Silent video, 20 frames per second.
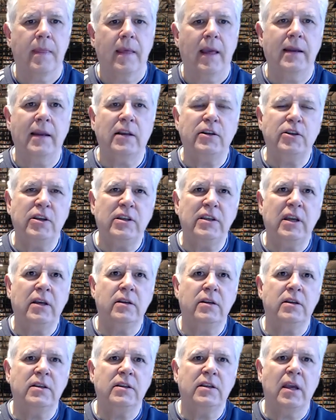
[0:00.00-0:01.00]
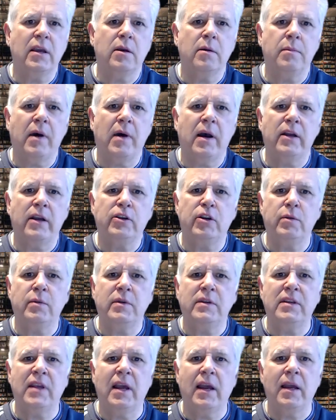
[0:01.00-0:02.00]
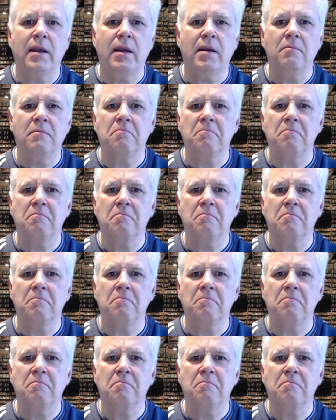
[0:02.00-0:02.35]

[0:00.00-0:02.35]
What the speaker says: And as she turned to say goodbye, she would say,